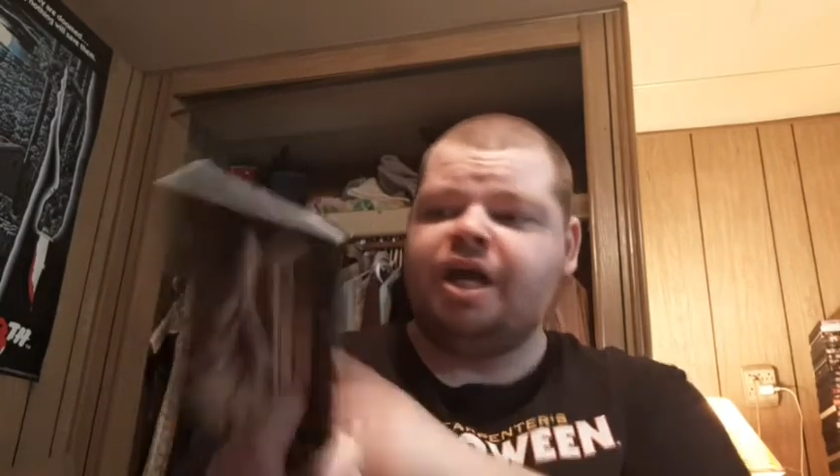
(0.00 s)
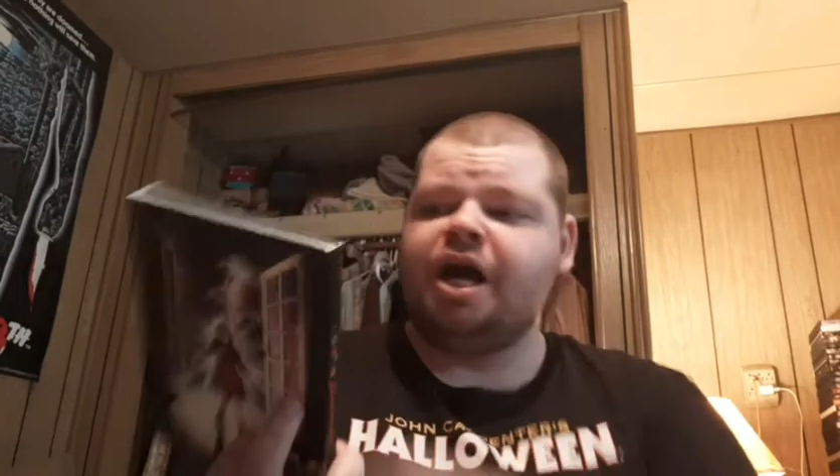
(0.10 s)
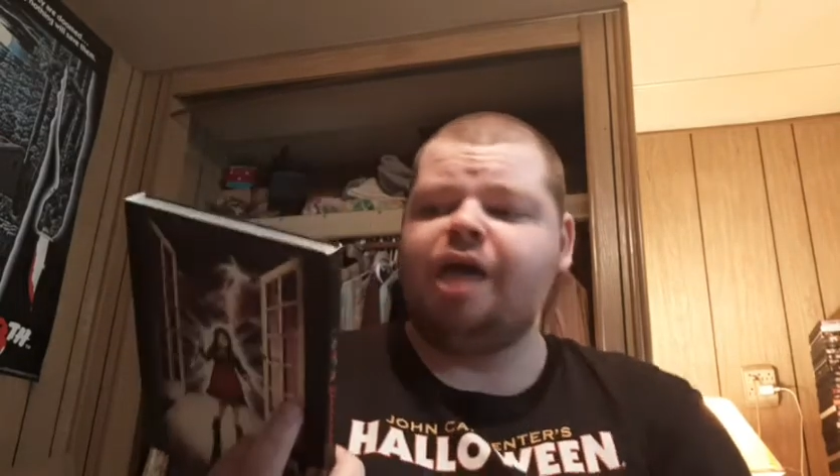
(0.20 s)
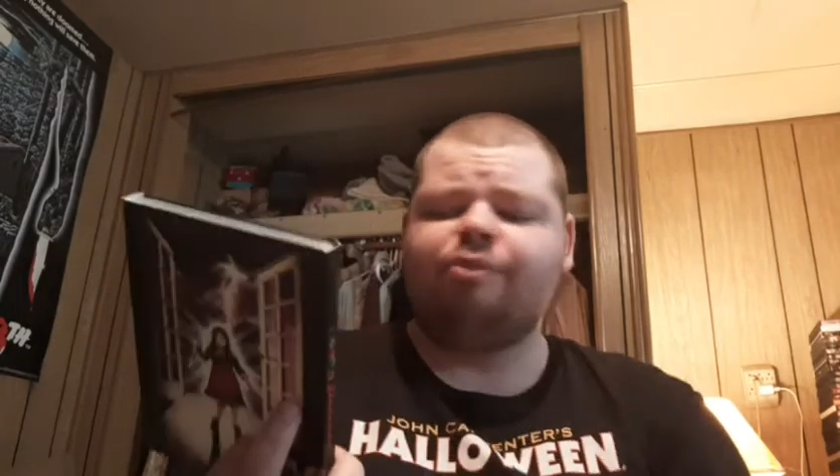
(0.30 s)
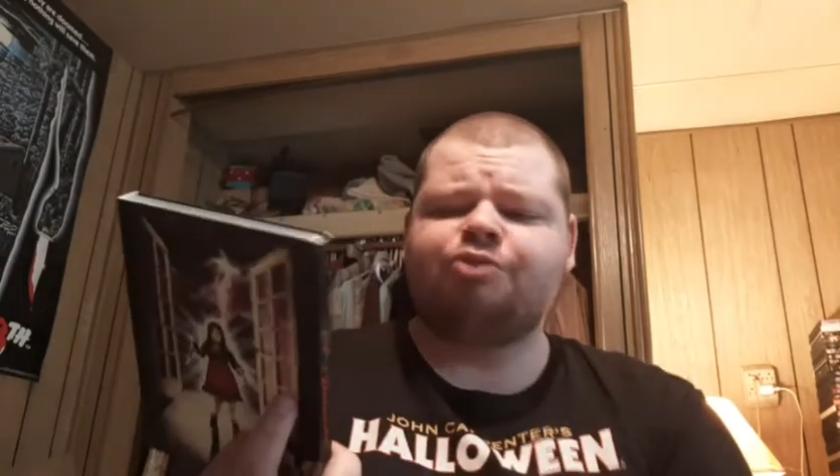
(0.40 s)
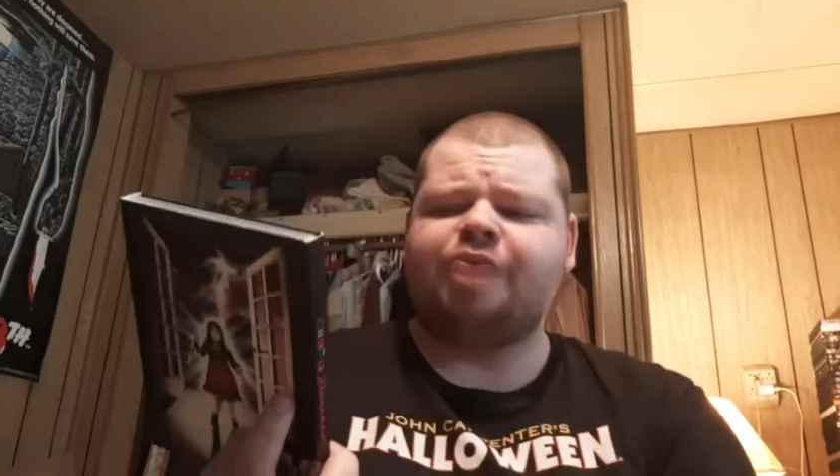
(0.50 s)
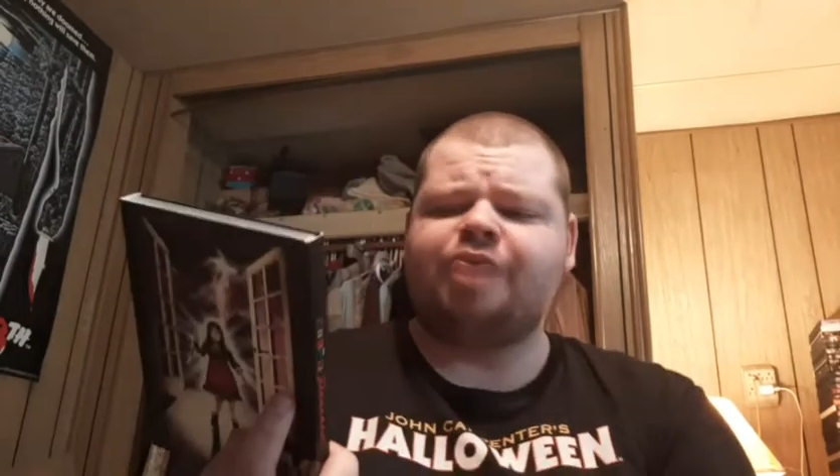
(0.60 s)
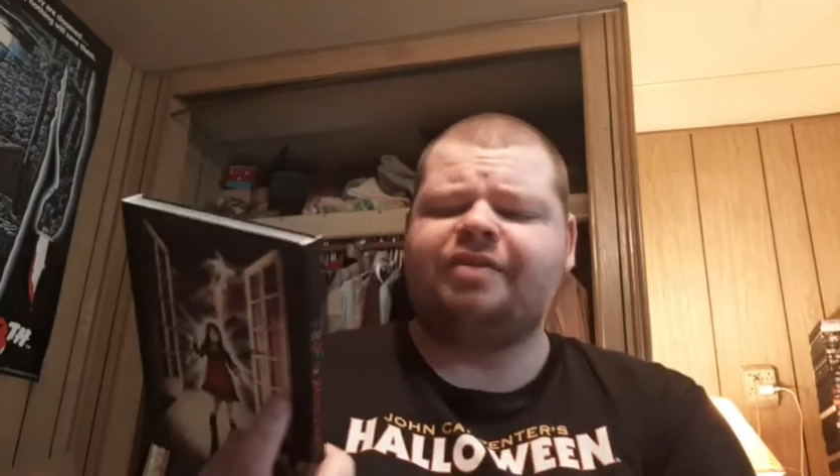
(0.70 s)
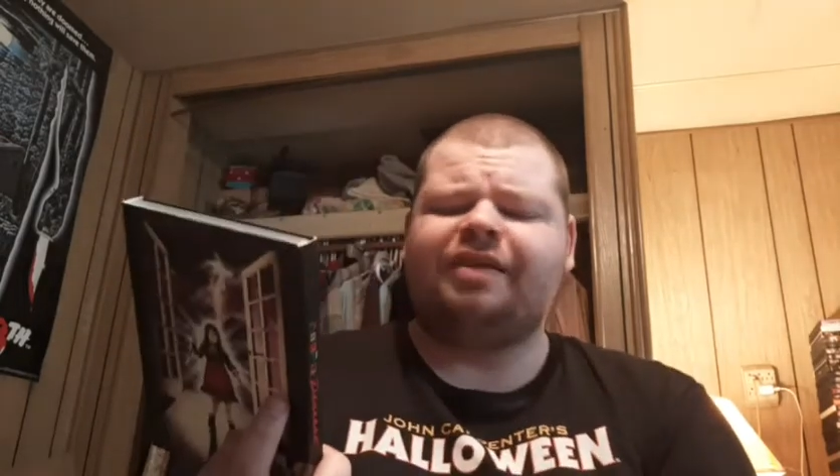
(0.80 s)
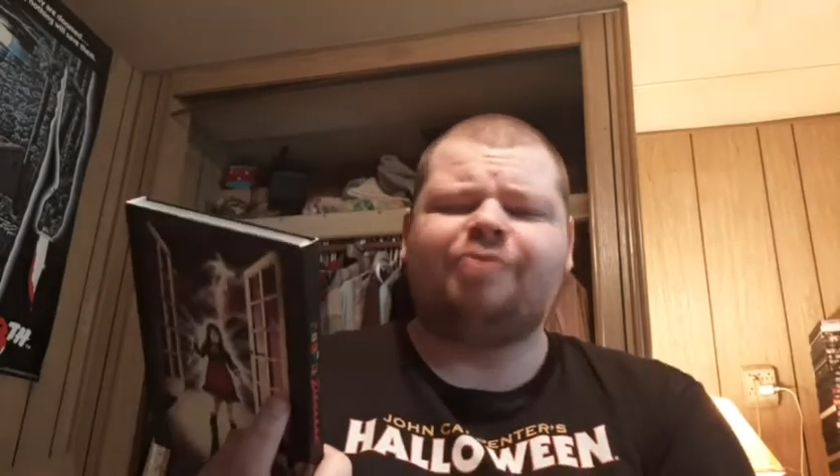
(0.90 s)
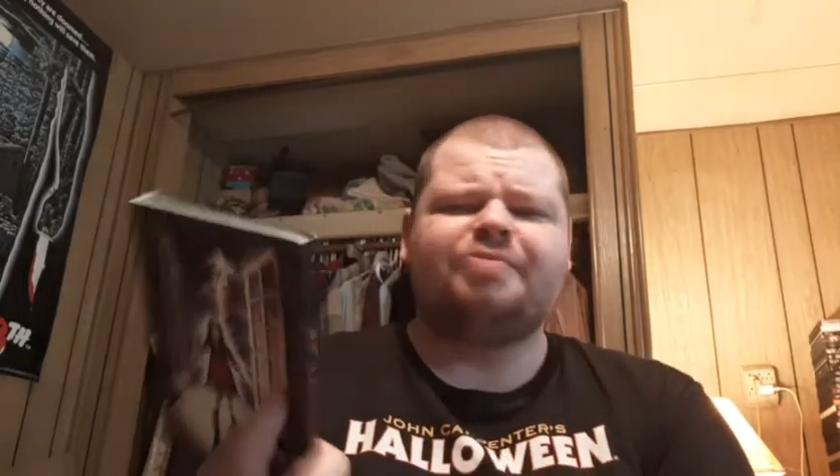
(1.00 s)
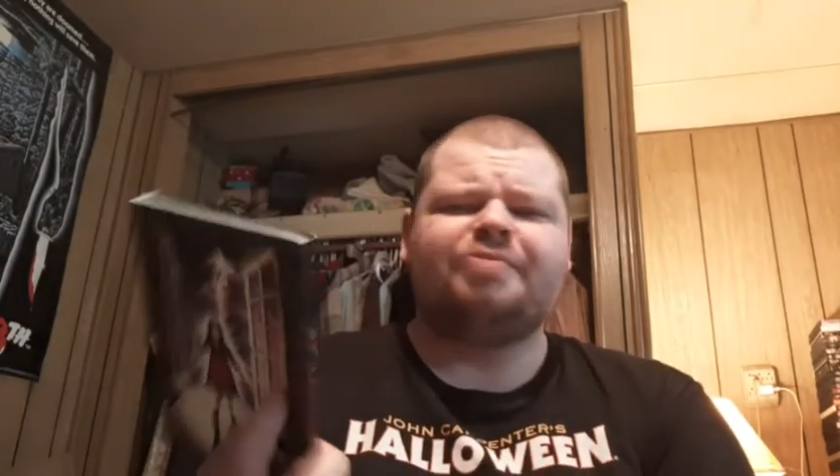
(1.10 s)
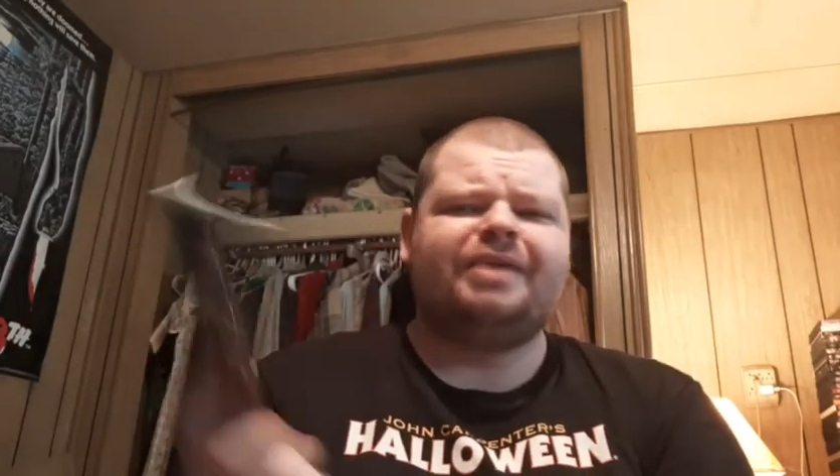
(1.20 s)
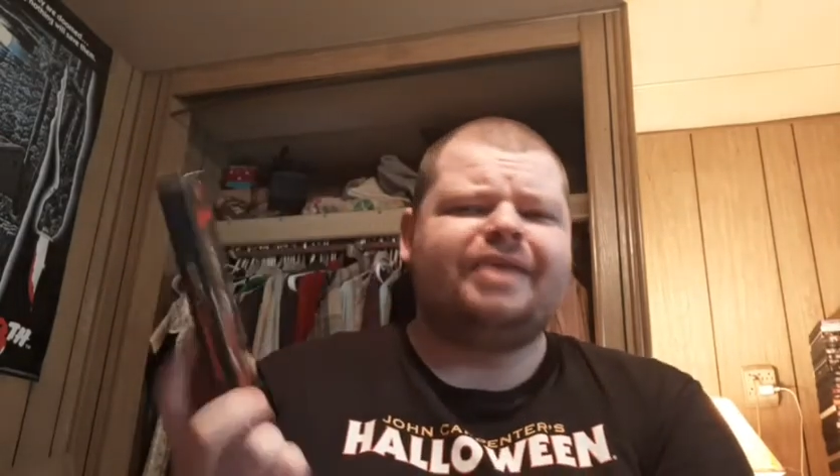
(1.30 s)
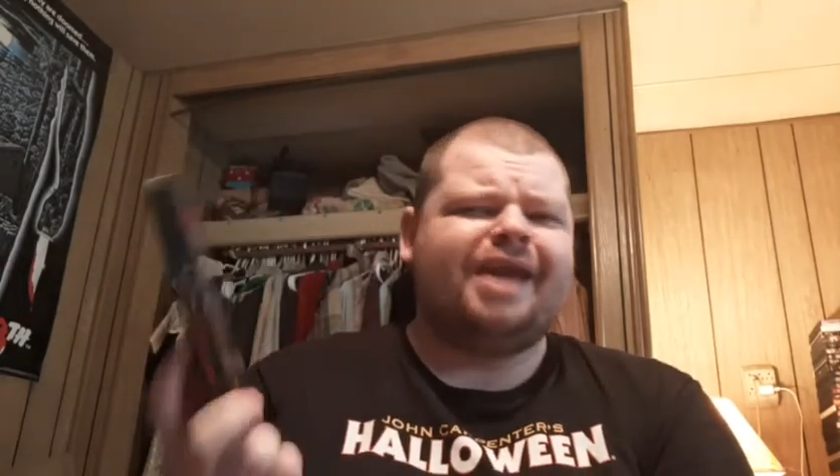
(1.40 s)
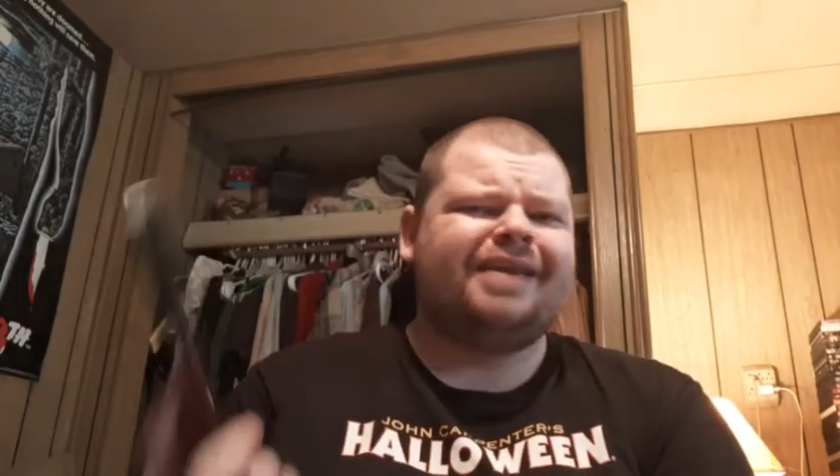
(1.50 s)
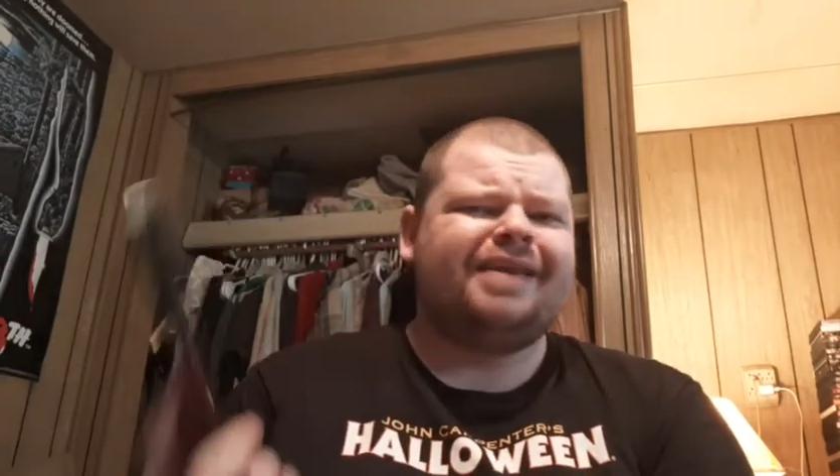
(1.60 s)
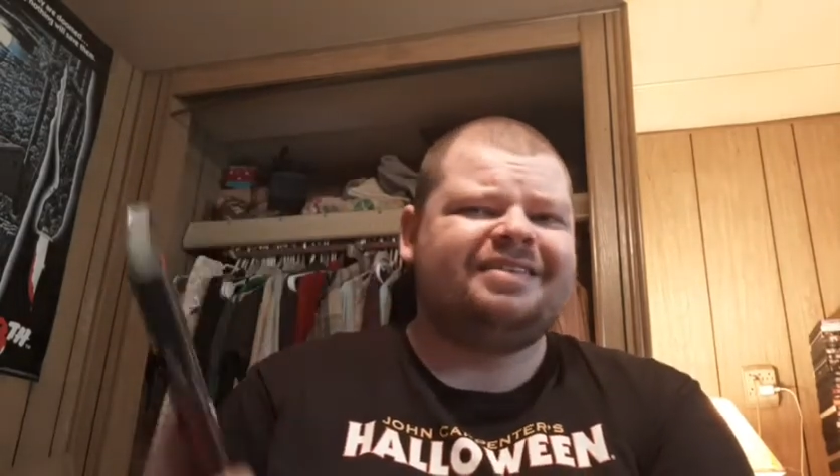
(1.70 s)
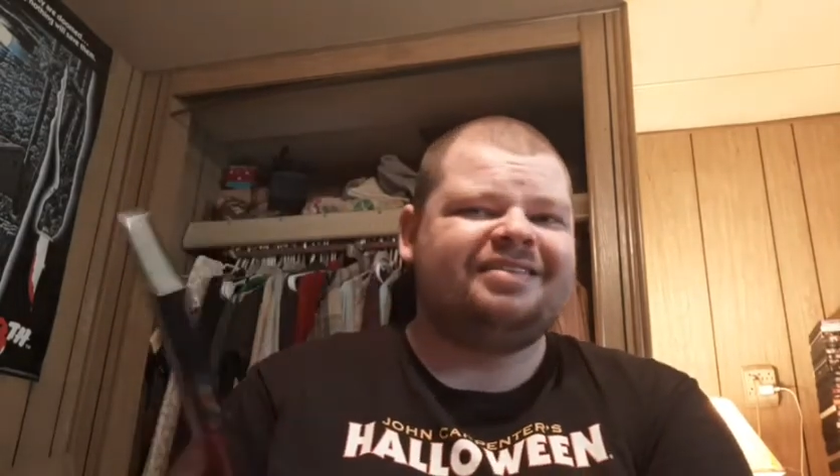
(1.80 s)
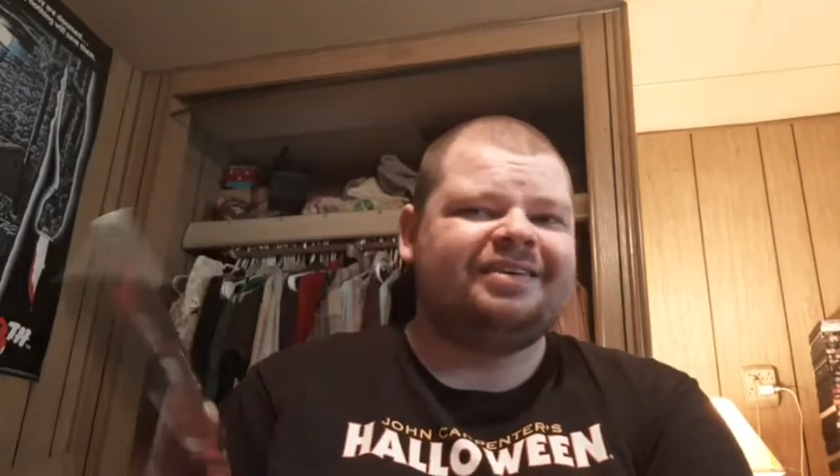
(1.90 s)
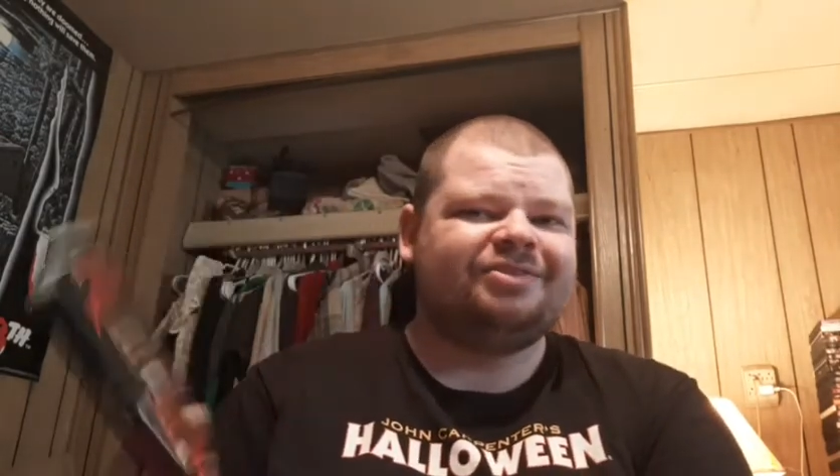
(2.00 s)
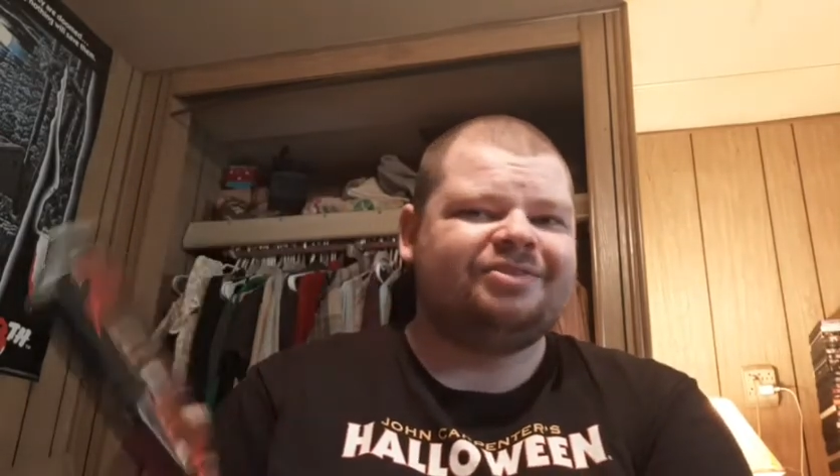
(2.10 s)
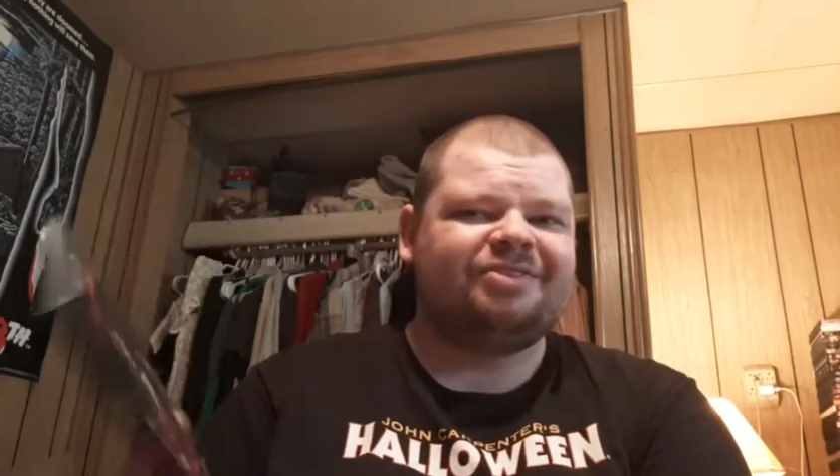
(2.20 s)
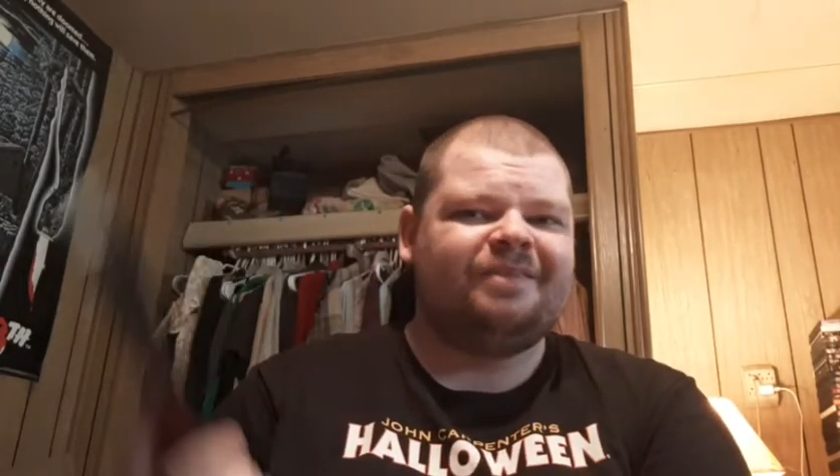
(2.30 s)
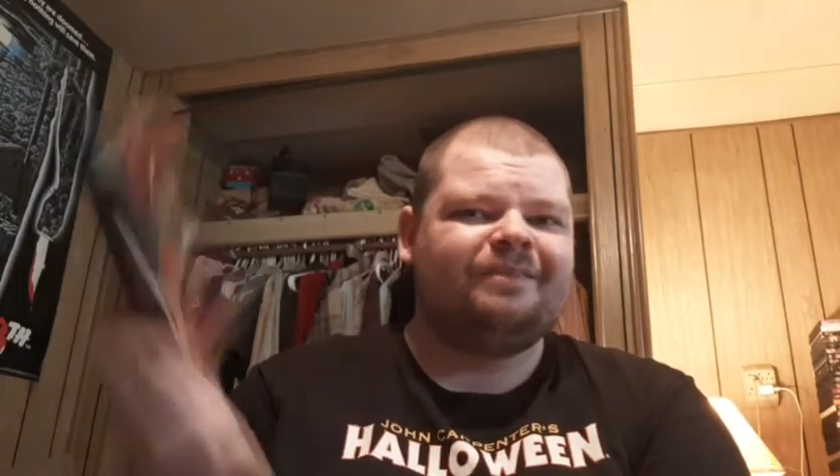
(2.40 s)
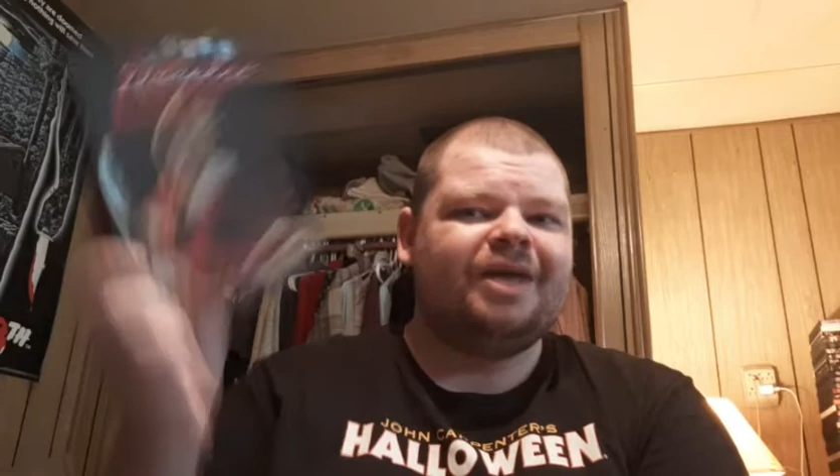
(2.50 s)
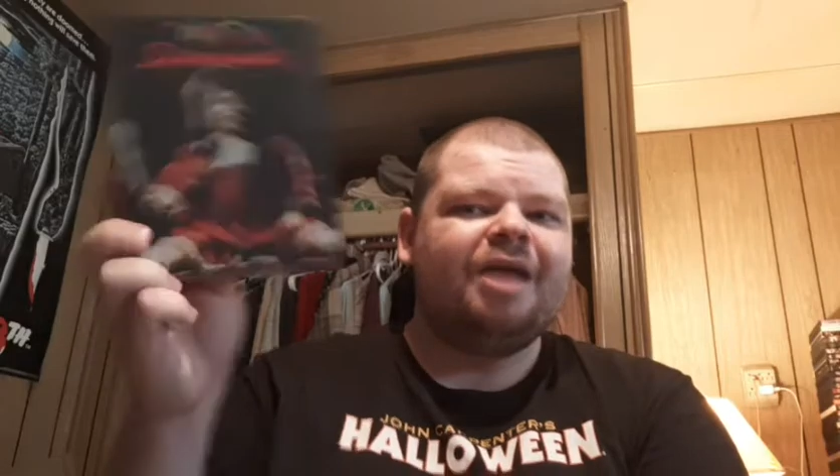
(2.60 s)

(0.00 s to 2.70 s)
which I think that was made like '96 or something.